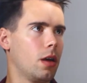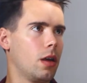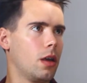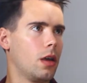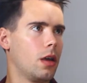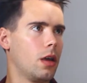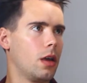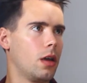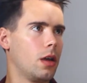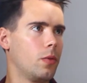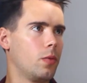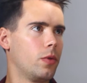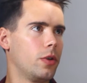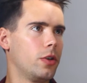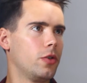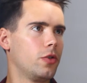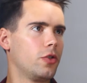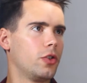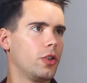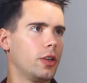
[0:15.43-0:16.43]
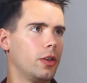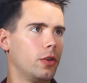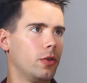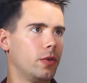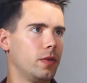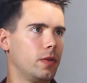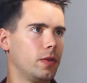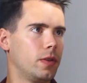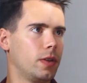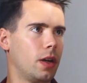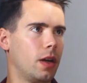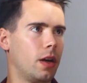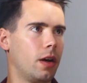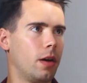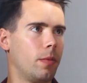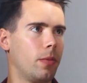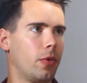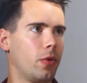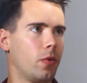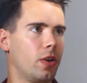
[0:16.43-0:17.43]
And we usually use
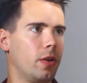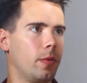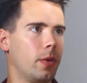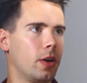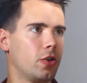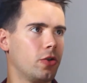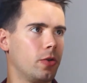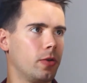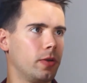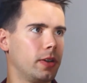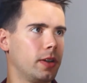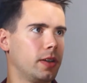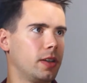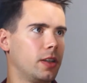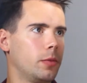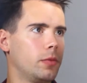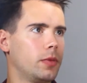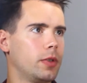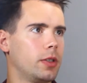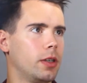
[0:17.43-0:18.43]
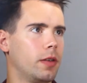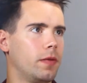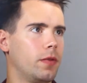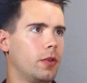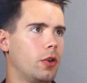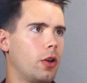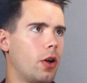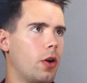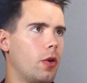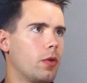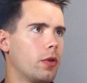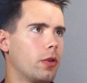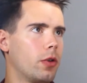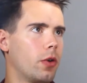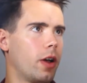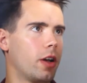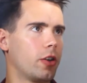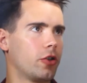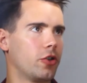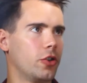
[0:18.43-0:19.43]
um, three-dimensional systems. If you don't, you're
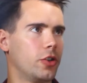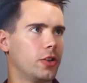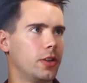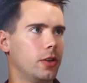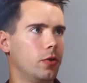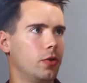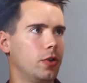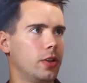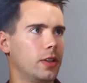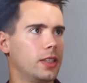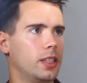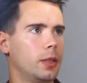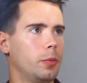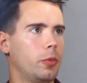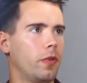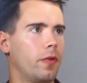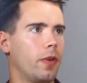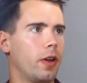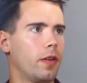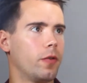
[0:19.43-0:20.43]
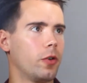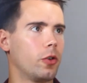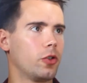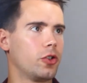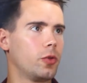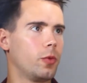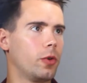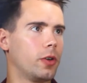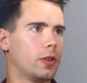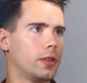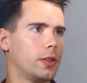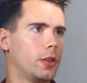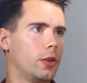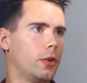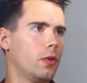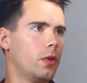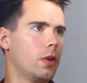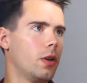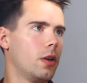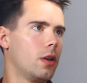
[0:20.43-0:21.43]
actually just using a simplified version where it's two.